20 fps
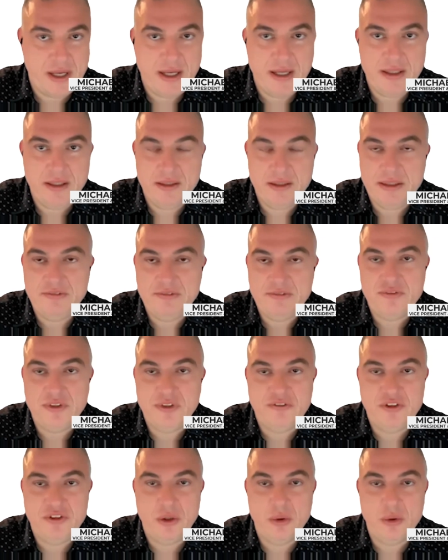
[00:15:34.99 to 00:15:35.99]
Yeah. If,
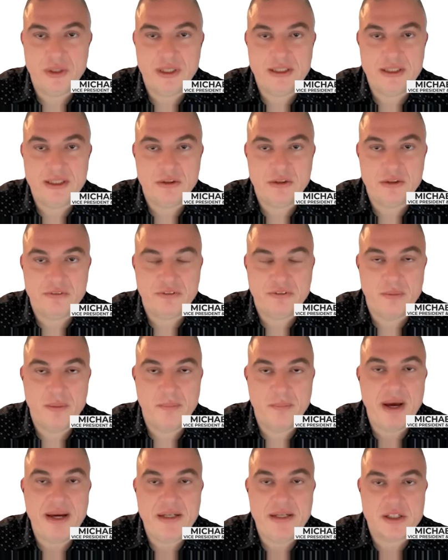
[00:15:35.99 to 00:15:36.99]
if you look at it from
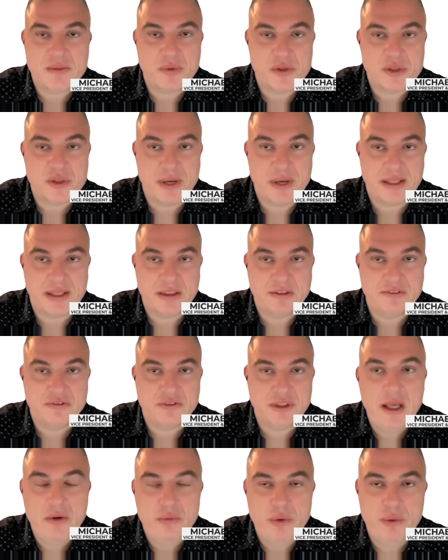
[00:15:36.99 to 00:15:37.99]
a miner's perspective,
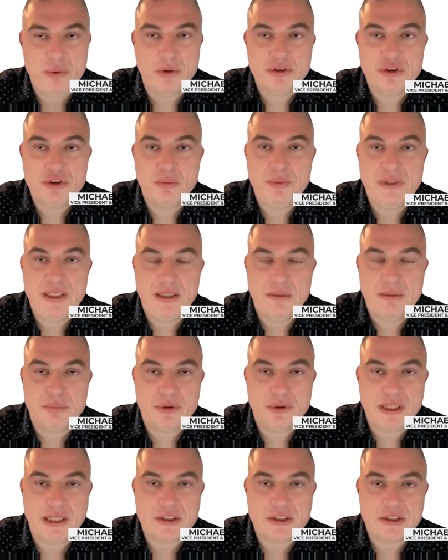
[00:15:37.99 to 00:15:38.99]
we want to be in
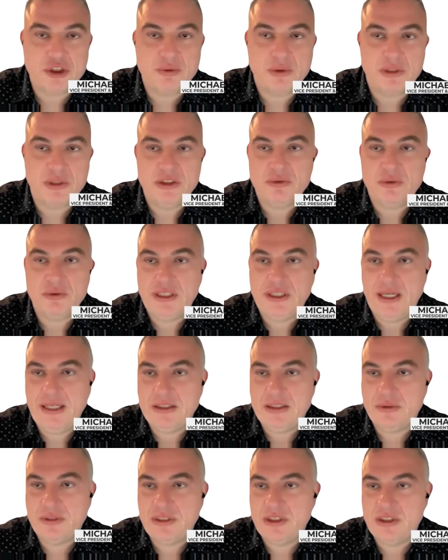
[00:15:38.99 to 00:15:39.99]
production twenty
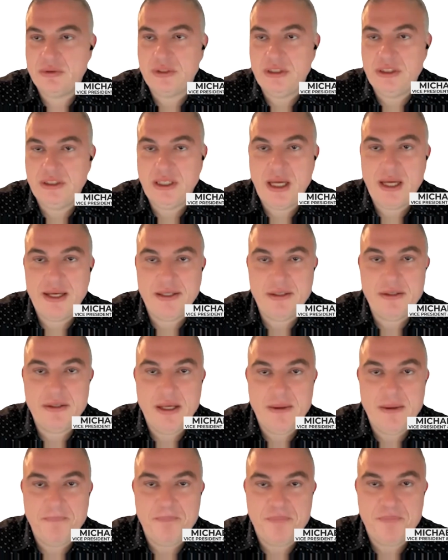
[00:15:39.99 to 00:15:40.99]
twenty-eight, twenty twenty-nine.
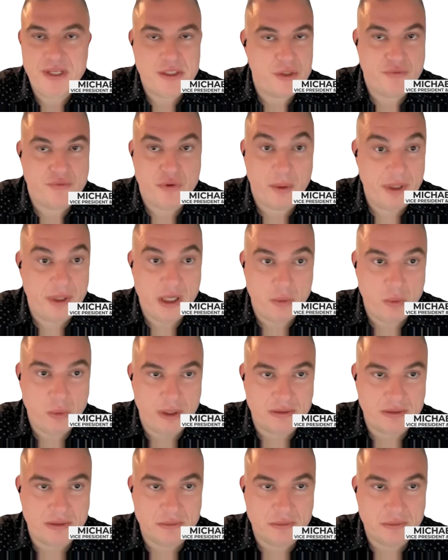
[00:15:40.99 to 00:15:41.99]
This is Formula
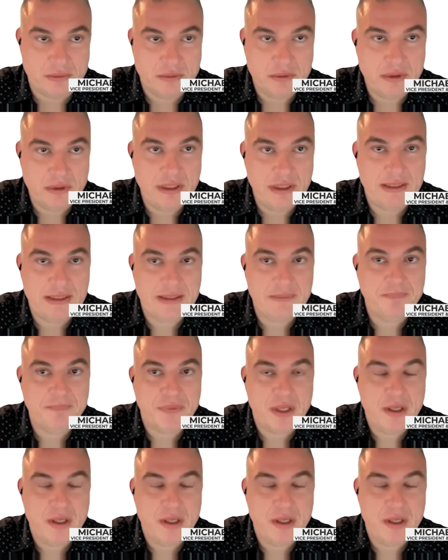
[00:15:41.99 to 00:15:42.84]
One. Yeah.